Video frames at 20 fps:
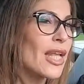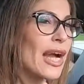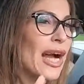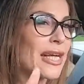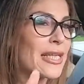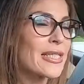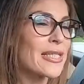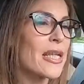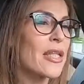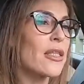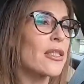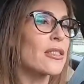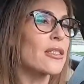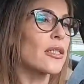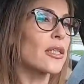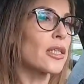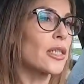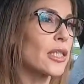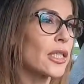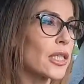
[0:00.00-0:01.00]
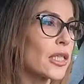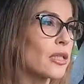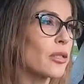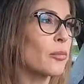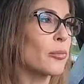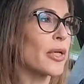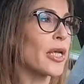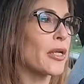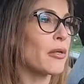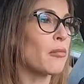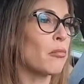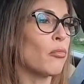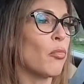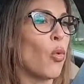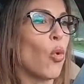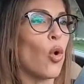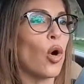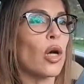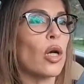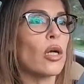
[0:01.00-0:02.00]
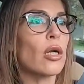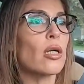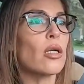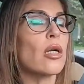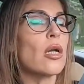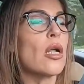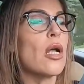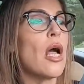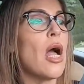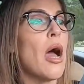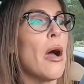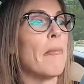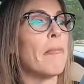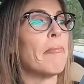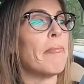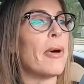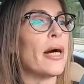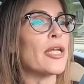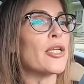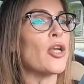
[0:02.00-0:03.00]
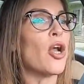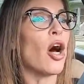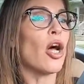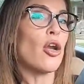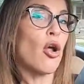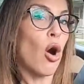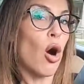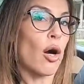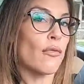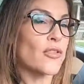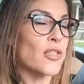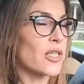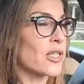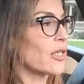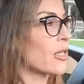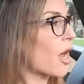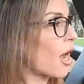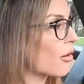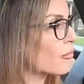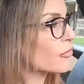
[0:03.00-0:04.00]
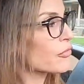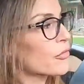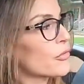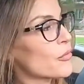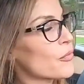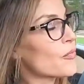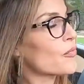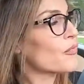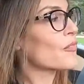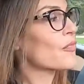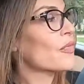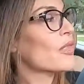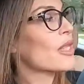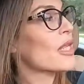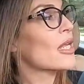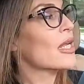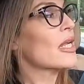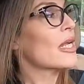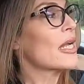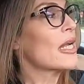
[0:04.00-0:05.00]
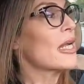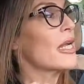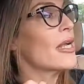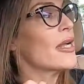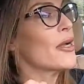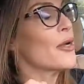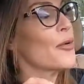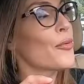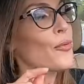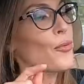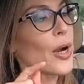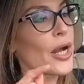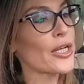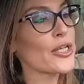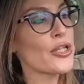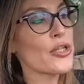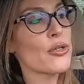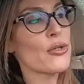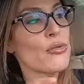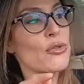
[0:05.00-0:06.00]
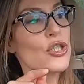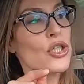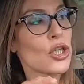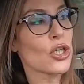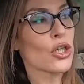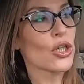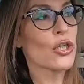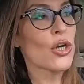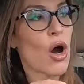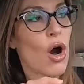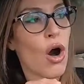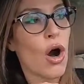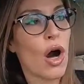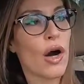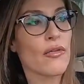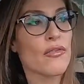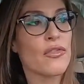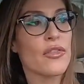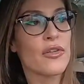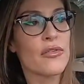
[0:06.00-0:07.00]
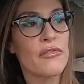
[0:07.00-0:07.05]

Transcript: I see this a little bit more, but not often enough. When you turn off the